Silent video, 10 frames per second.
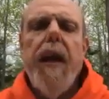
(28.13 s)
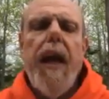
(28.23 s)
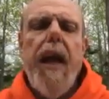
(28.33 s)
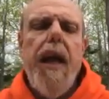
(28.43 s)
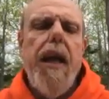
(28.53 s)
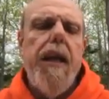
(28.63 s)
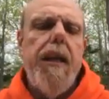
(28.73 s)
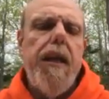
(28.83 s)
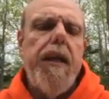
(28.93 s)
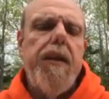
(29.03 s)
And
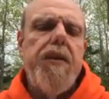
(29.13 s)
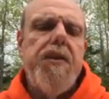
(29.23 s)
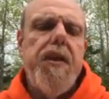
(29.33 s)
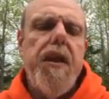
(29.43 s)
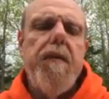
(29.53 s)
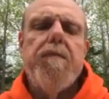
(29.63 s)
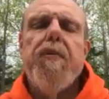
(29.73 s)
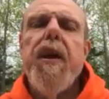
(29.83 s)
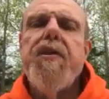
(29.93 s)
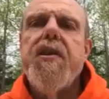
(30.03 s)
it is the
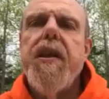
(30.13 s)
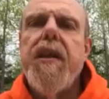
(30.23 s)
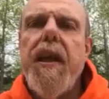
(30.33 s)
President